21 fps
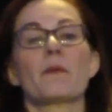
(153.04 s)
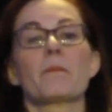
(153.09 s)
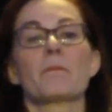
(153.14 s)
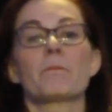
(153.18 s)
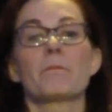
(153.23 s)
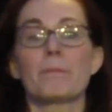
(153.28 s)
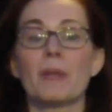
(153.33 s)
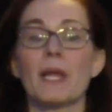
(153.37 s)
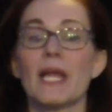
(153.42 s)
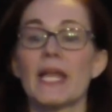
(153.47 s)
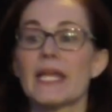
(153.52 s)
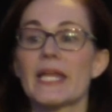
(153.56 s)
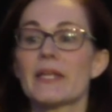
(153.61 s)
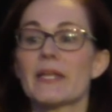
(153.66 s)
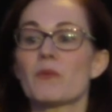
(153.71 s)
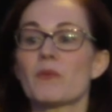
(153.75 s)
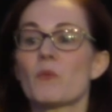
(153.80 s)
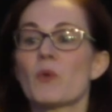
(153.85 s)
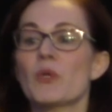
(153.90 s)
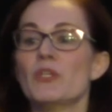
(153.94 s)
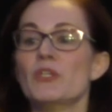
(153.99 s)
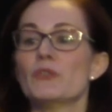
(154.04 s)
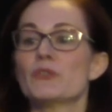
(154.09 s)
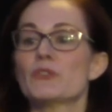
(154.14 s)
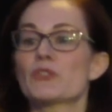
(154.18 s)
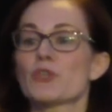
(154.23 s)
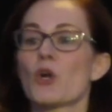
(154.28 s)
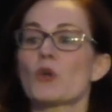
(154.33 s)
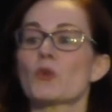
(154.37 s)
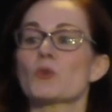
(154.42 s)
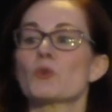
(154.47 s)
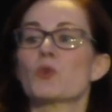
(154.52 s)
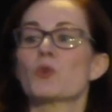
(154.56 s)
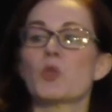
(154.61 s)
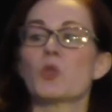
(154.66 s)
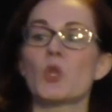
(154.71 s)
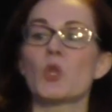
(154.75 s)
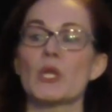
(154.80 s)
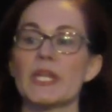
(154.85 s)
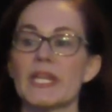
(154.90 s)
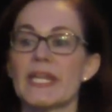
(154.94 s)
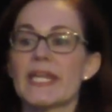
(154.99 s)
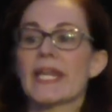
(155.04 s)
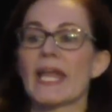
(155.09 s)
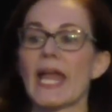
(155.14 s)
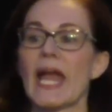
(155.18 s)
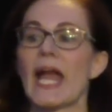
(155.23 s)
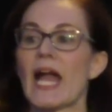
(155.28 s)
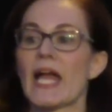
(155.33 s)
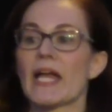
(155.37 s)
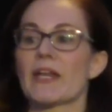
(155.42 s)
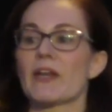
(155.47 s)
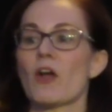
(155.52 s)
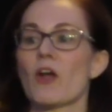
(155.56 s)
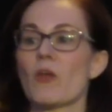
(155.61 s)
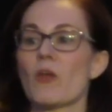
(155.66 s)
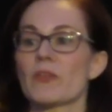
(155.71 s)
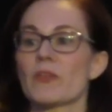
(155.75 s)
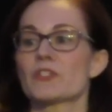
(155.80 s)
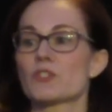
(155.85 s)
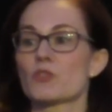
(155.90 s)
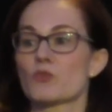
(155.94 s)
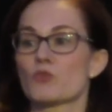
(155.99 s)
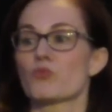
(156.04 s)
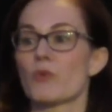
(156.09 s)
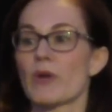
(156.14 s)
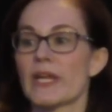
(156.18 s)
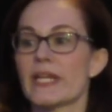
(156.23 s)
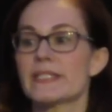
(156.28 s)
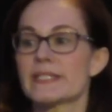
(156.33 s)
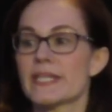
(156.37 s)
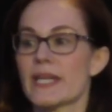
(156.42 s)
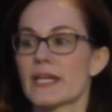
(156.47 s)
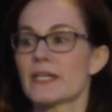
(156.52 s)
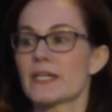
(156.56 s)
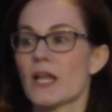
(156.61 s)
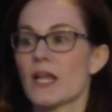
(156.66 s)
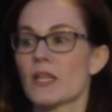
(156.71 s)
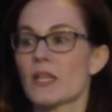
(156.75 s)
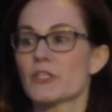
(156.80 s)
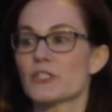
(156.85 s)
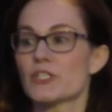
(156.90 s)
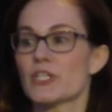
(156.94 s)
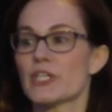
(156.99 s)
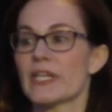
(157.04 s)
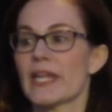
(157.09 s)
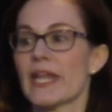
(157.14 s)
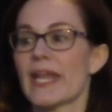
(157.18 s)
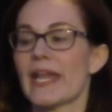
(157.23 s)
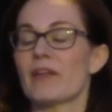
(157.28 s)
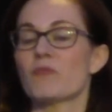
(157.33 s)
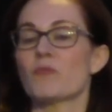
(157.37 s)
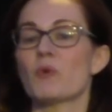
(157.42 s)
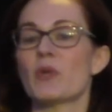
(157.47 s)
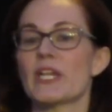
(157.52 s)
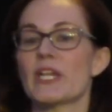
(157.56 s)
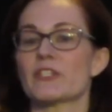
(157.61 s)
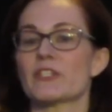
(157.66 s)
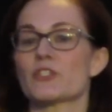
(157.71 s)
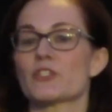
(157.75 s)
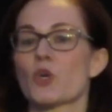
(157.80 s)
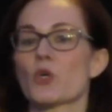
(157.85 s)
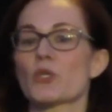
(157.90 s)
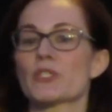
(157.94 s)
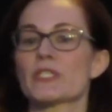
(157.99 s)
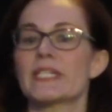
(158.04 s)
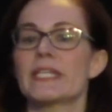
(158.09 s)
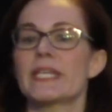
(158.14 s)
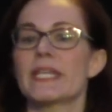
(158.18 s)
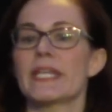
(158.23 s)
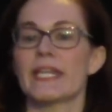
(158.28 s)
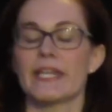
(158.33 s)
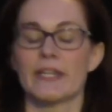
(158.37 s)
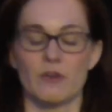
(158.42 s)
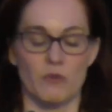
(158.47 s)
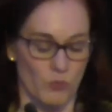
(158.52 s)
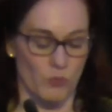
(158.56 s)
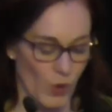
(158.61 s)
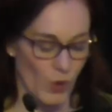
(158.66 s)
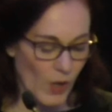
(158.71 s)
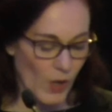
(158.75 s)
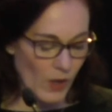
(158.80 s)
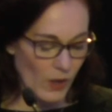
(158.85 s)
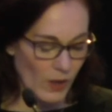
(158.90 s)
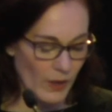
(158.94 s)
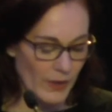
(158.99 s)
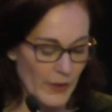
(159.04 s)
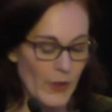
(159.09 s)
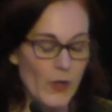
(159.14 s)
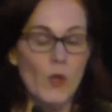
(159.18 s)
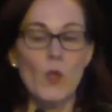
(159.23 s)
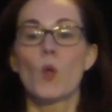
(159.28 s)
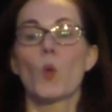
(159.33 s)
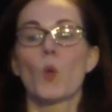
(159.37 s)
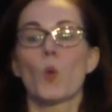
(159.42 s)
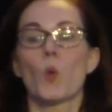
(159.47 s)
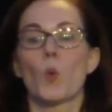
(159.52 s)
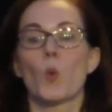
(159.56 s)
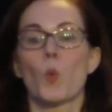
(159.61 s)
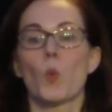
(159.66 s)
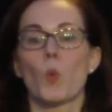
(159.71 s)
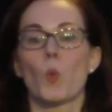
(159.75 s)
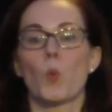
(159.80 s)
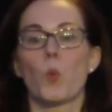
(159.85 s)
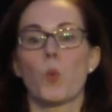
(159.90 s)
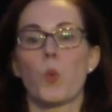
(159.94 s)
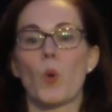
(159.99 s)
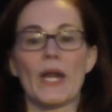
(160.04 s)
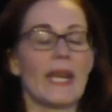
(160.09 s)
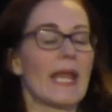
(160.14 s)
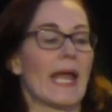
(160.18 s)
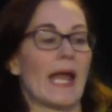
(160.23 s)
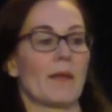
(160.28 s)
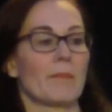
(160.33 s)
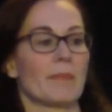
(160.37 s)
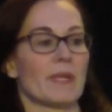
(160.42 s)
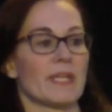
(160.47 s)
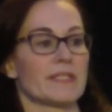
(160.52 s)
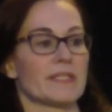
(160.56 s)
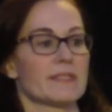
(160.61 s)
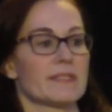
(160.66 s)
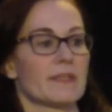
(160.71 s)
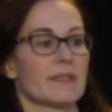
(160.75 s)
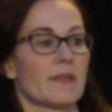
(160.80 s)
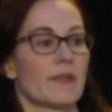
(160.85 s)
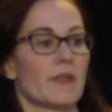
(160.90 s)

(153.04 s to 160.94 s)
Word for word: But when you start looking at all this great technology and when it starts getting it wrong, what happens?